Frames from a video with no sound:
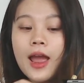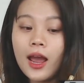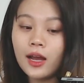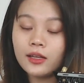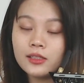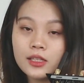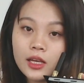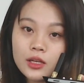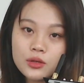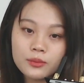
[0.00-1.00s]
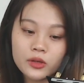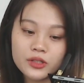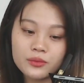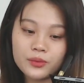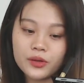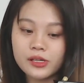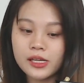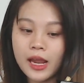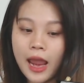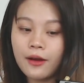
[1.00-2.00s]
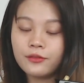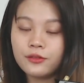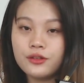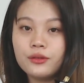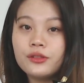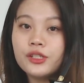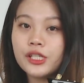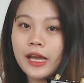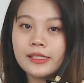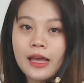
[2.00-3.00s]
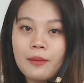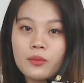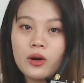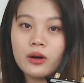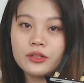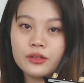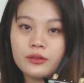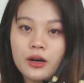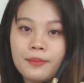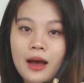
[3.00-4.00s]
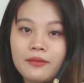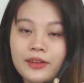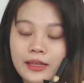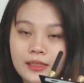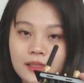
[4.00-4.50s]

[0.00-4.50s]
And each module board have 2 GSM modules above it.